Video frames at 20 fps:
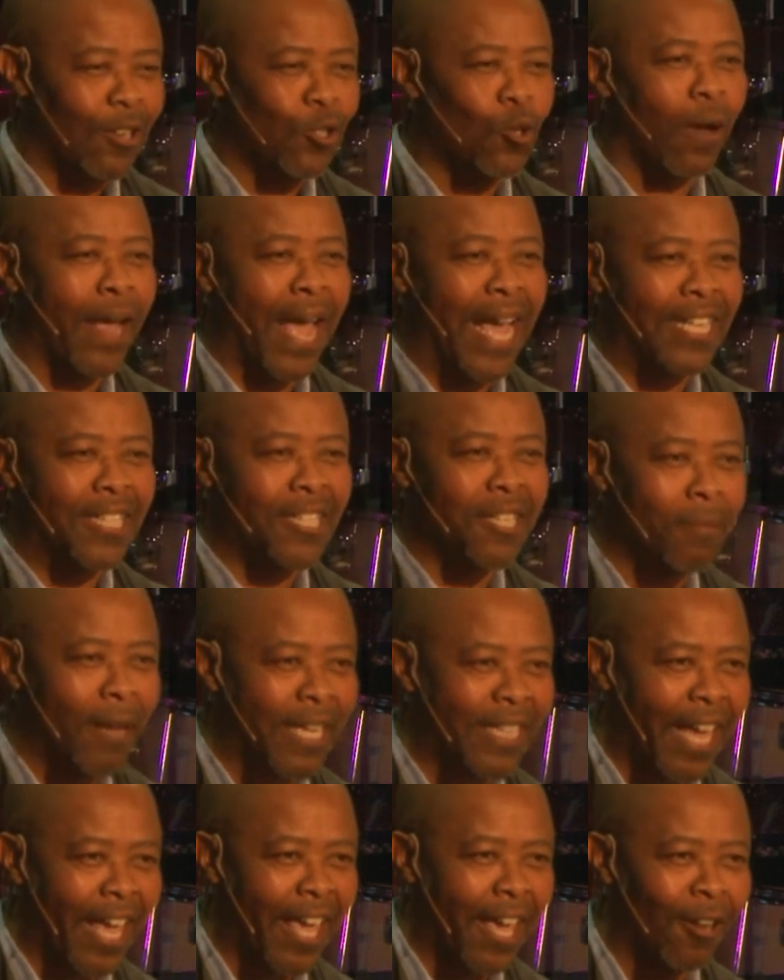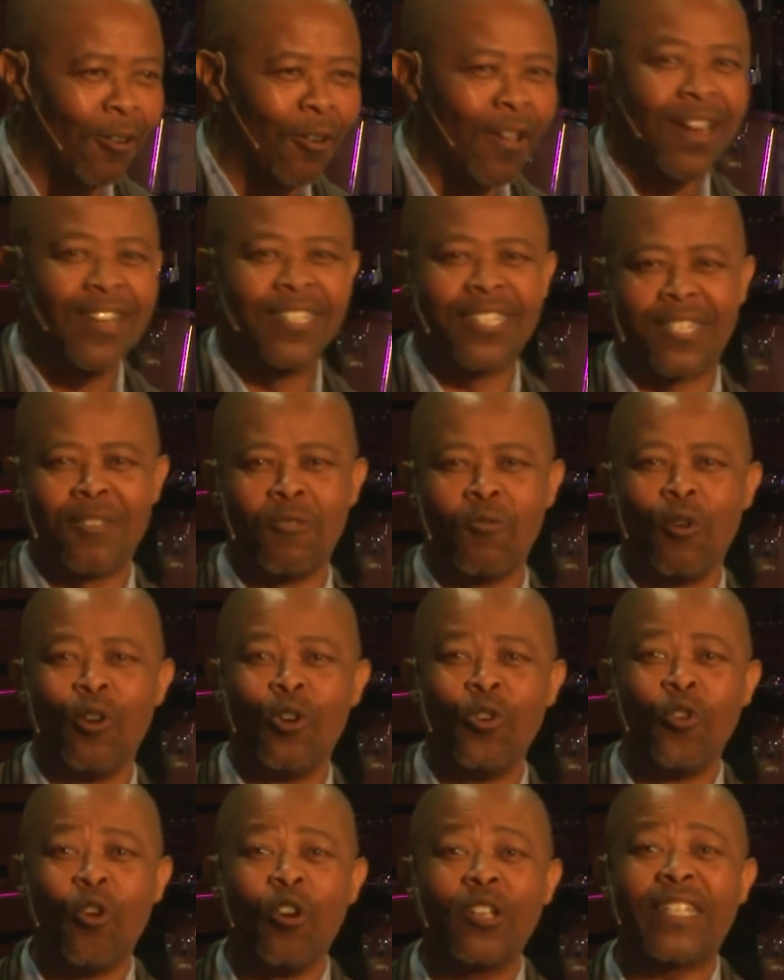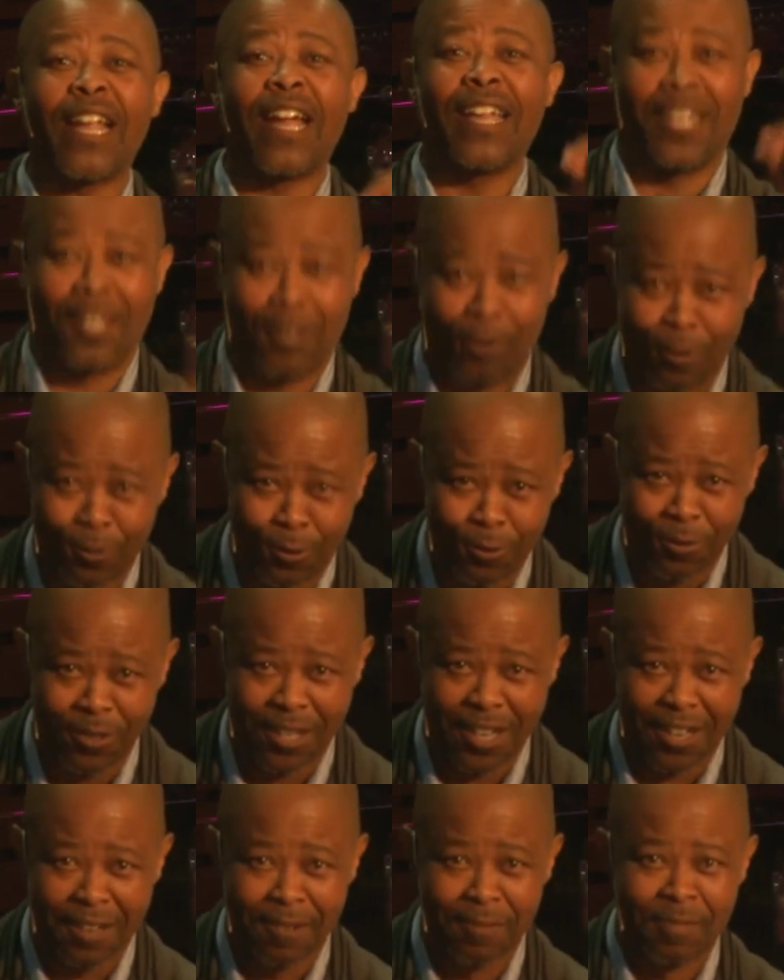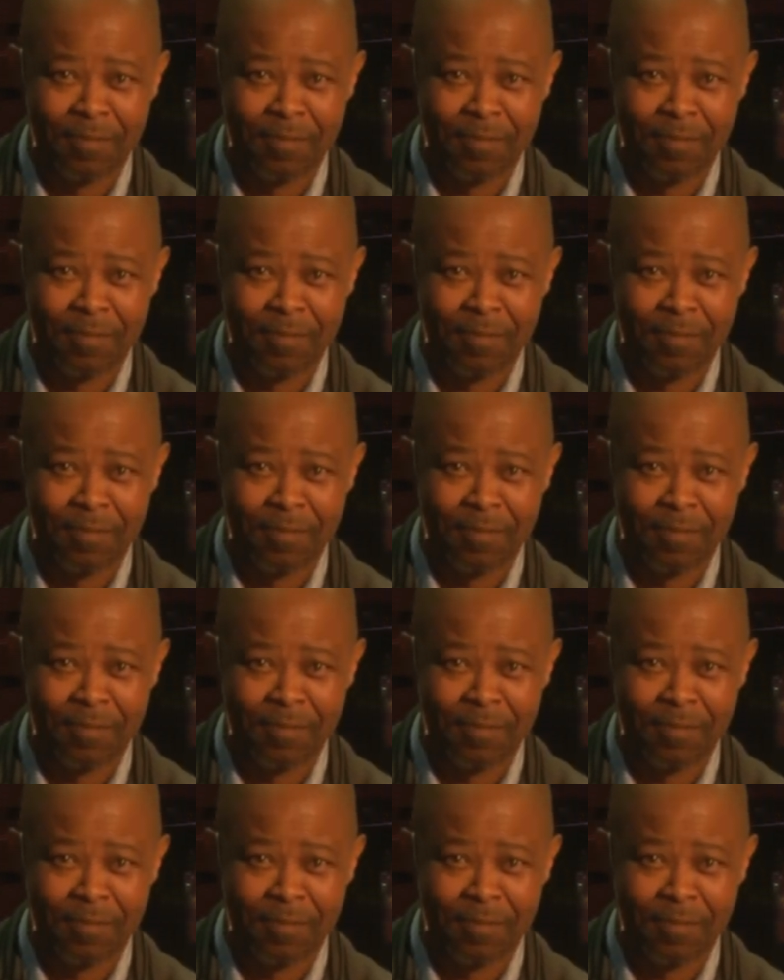so it's about style. Else, you will know style today.